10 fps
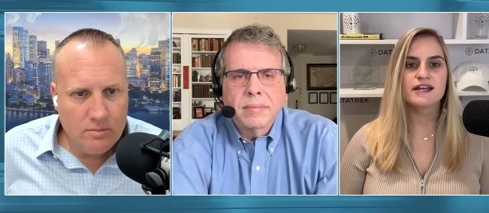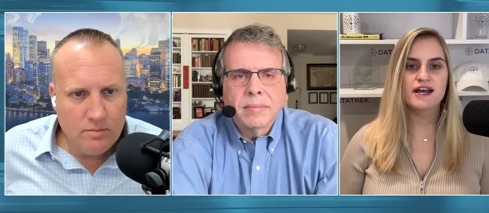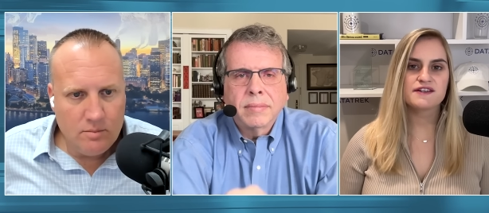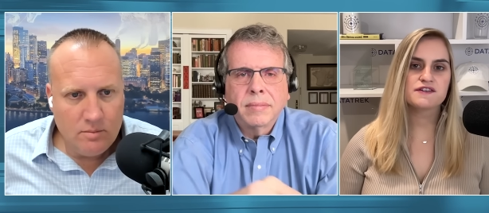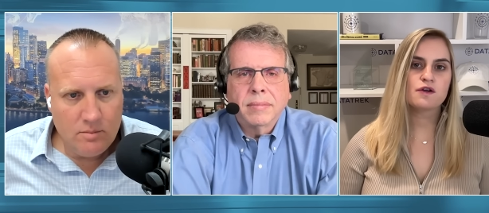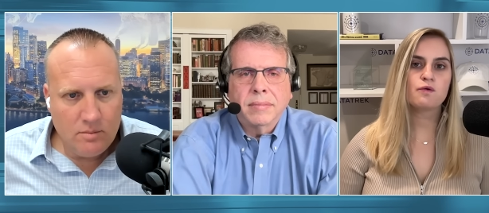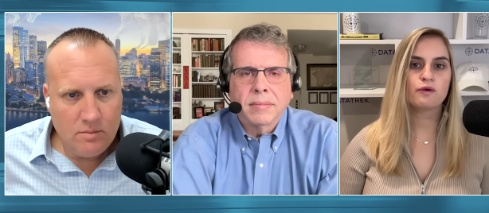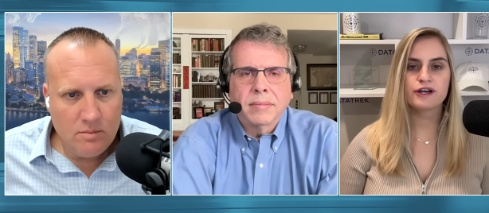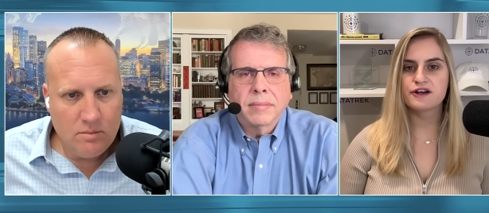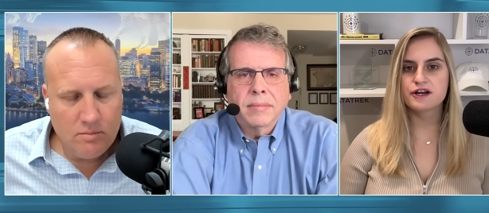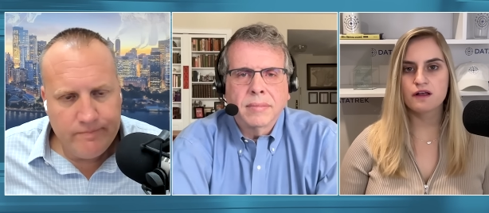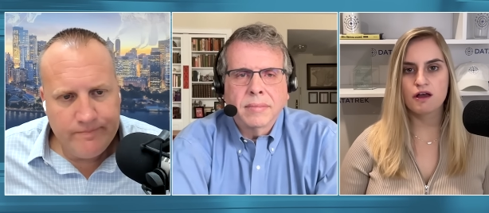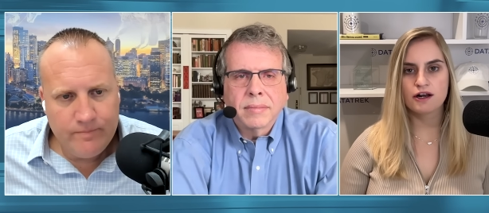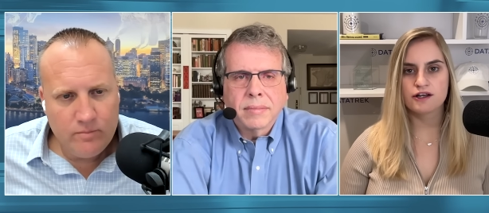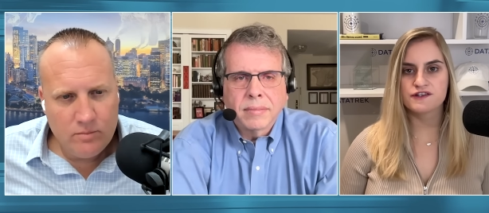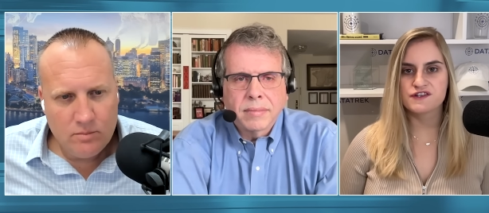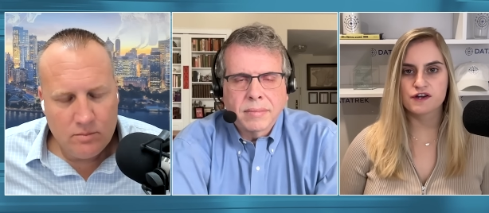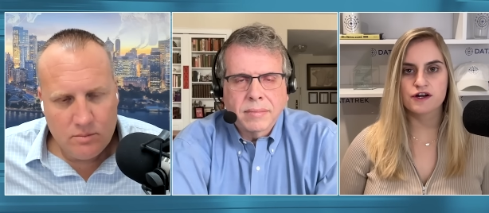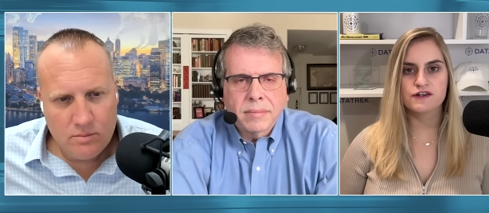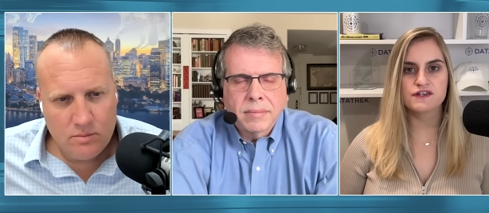Speaker 1: Yeah, so we're hearing a lot of
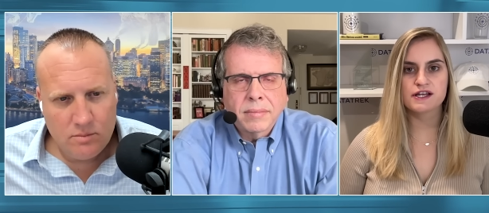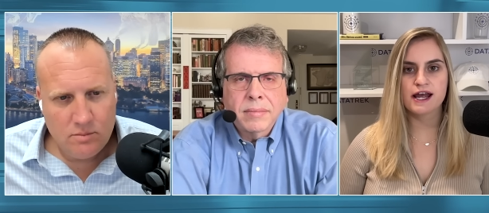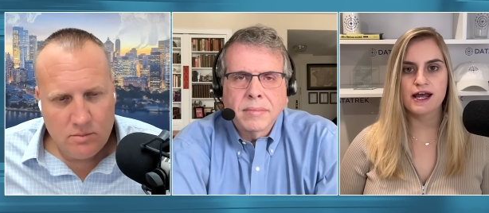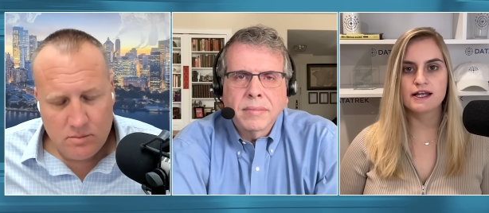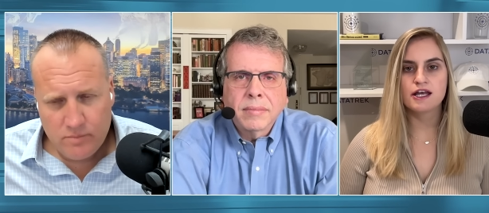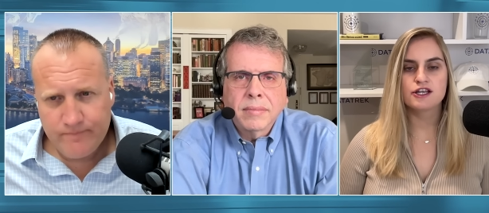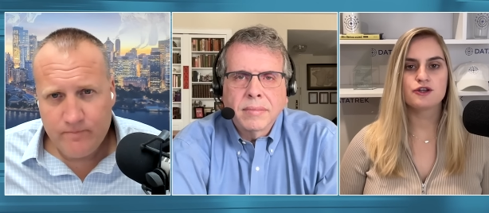concerns that